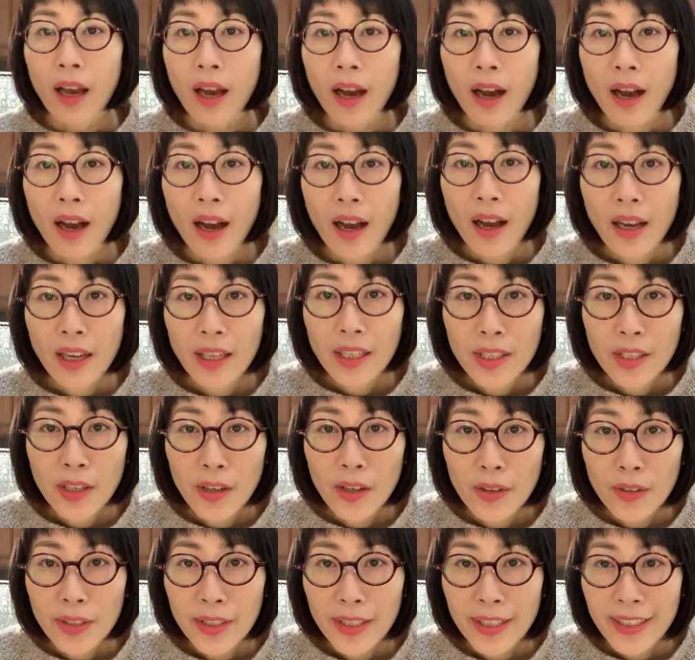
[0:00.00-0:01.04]
Hi,
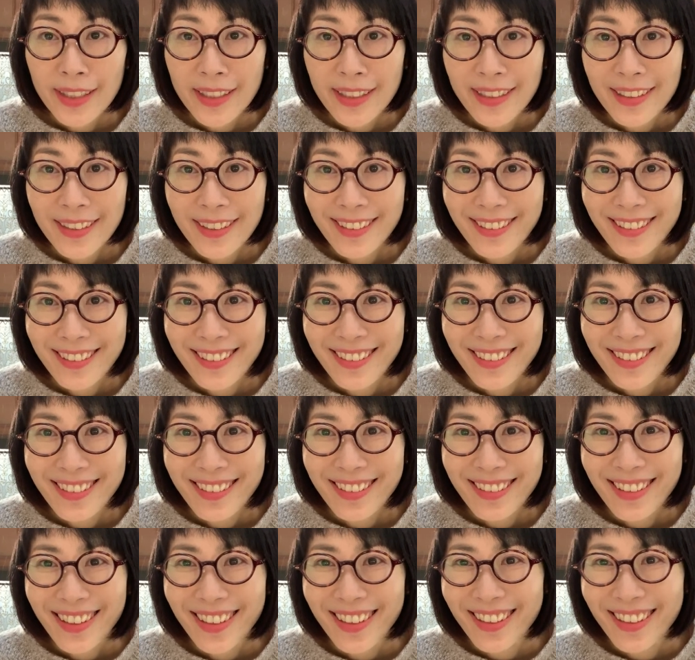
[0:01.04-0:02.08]
Tony.
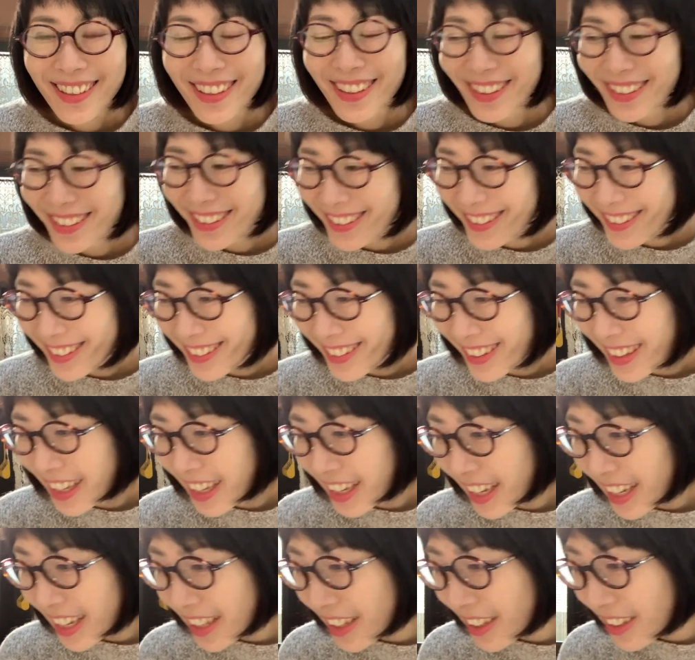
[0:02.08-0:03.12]
Hello.
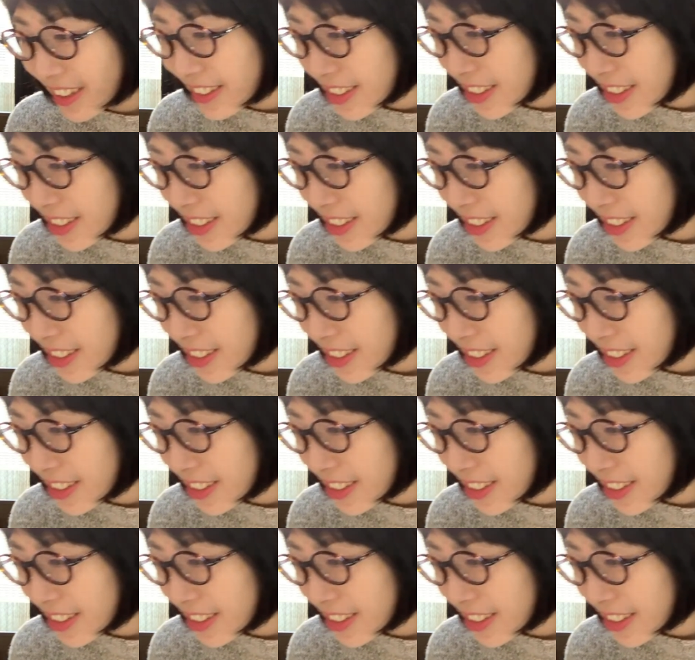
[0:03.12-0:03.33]
Hello,